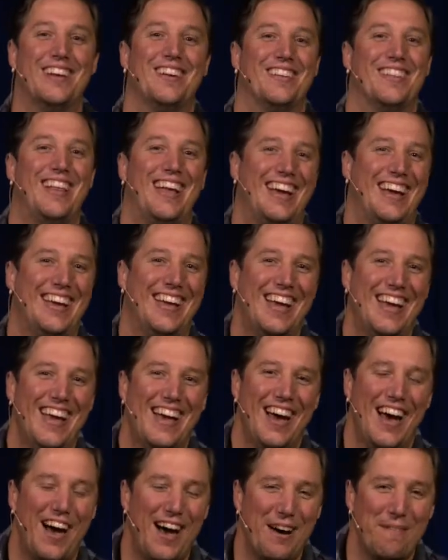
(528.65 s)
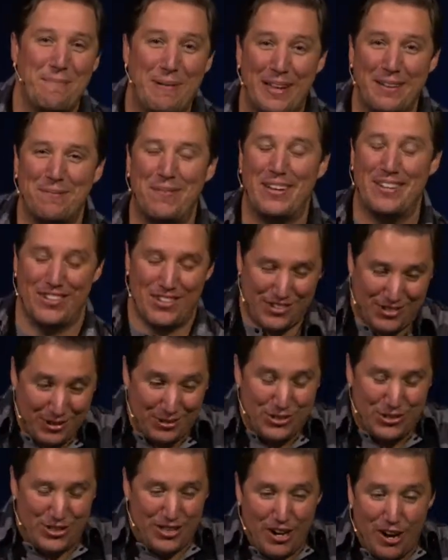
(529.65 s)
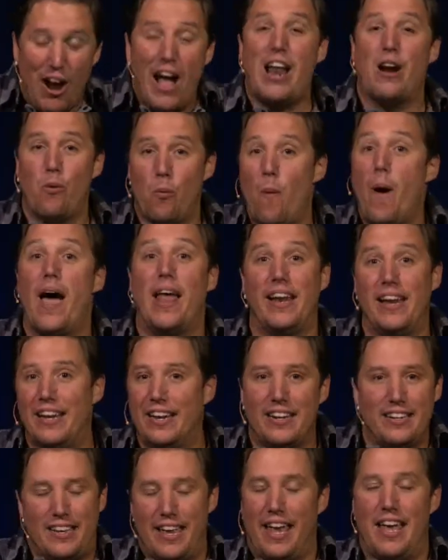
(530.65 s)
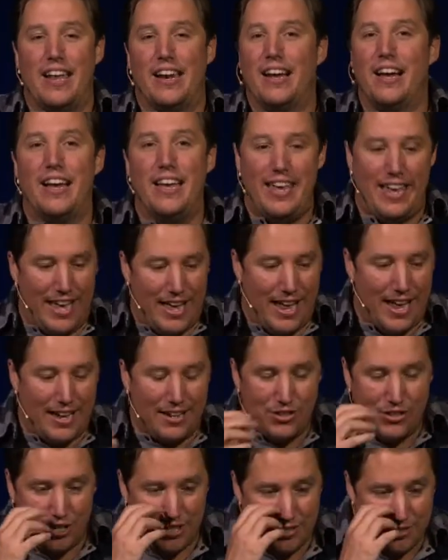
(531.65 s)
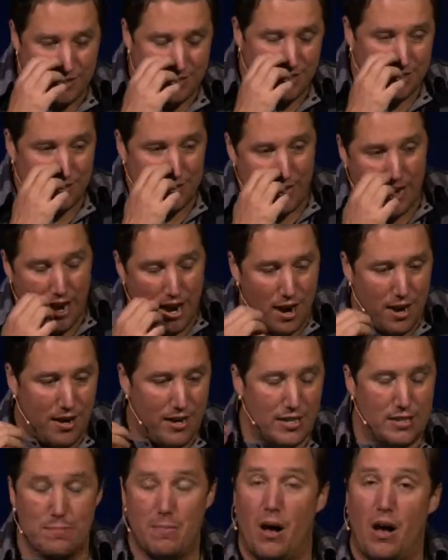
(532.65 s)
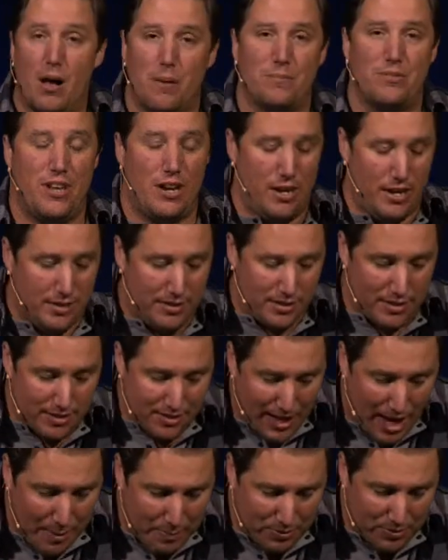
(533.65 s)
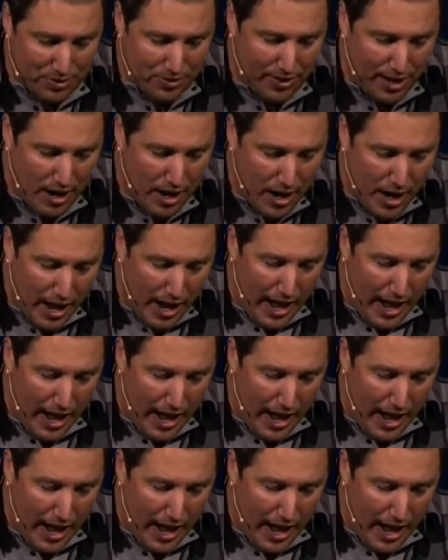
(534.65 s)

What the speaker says: But so they're at a wedding in Cana, and Jesus is there, his mom's there, his disciples are there,